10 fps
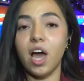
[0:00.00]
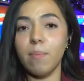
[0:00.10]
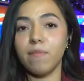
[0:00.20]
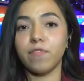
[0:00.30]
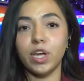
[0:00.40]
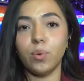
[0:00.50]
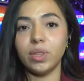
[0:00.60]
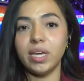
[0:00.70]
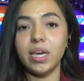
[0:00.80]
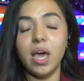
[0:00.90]
that come up
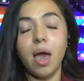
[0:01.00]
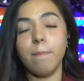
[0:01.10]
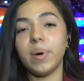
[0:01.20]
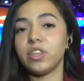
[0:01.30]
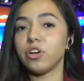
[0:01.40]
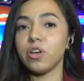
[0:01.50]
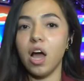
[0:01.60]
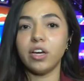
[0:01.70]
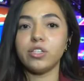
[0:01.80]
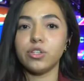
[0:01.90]
frequently, but they're
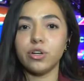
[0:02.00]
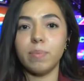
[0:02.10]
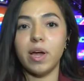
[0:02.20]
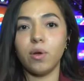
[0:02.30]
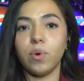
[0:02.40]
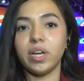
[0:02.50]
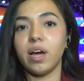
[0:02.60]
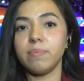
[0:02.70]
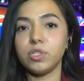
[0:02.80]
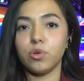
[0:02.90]
not concerned about it when it
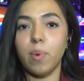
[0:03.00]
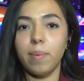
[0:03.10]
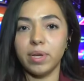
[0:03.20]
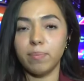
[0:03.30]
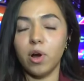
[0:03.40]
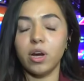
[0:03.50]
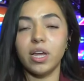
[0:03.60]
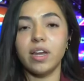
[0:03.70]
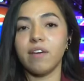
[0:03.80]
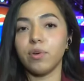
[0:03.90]
comes to the Republican
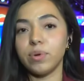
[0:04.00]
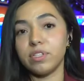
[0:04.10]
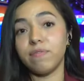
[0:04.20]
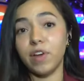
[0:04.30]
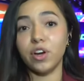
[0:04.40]
Party, and everyone is